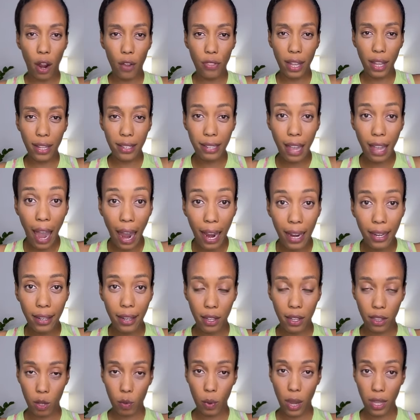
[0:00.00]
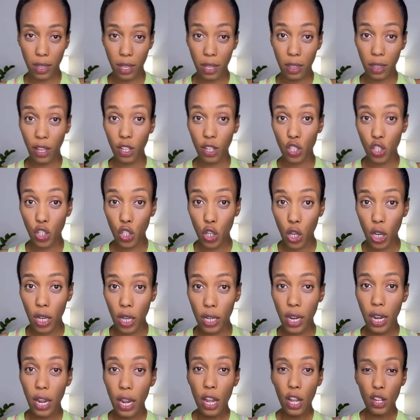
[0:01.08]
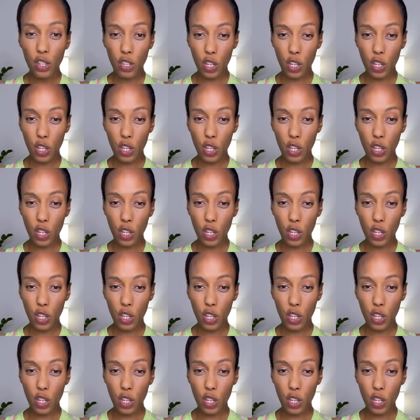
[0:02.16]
Are they tightening the way that they should?